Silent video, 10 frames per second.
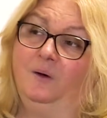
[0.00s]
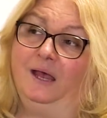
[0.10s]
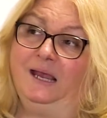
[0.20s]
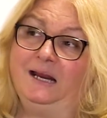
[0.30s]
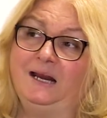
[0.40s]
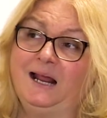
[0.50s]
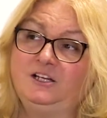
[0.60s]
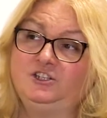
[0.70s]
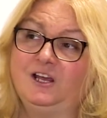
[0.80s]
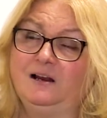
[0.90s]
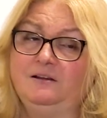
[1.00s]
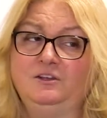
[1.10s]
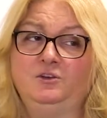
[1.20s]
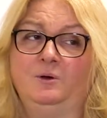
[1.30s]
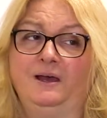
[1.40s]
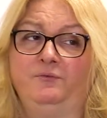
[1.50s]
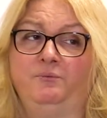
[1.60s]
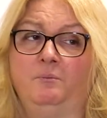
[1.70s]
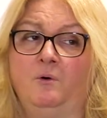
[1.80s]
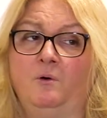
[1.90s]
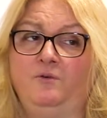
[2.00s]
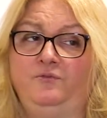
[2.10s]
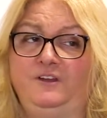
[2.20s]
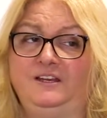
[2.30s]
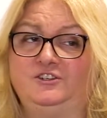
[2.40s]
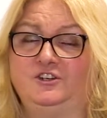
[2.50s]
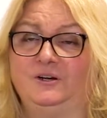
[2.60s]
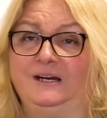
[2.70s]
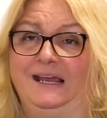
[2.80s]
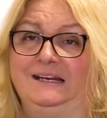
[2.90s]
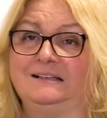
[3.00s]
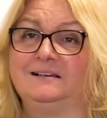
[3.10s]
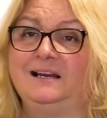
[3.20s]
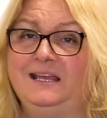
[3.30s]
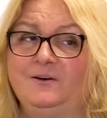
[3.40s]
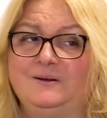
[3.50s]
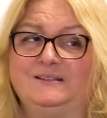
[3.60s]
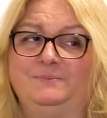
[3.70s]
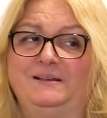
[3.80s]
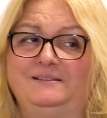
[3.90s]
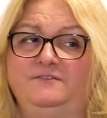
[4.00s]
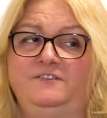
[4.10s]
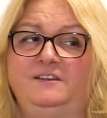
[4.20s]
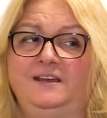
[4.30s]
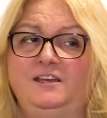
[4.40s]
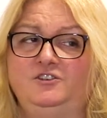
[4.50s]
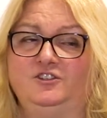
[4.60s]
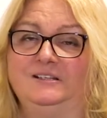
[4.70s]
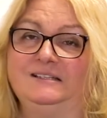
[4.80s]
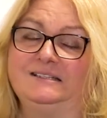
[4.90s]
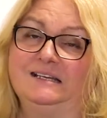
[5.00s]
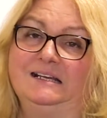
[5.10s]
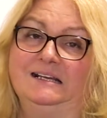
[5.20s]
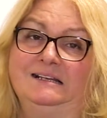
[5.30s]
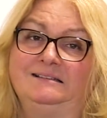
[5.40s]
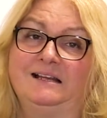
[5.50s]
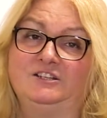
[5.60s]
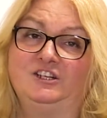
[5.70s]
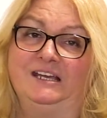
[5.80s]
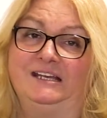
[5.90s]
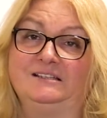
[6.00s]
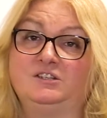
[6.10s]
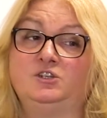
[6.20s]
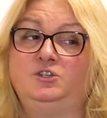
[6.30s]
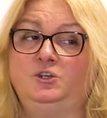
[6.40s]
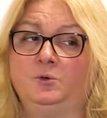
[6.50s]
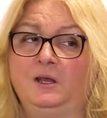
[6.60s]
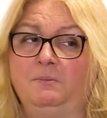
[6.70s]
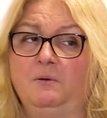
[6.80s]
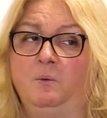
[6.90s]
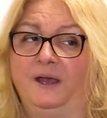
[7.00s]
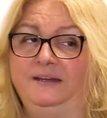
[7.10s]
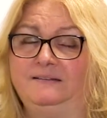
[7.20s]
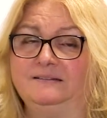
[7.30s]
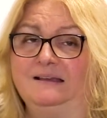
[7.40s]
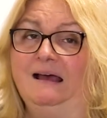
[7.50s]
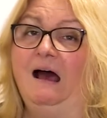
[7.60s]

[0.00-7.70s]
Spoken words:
In a nutshell, you have more feature and clearer specifications such as tunable white,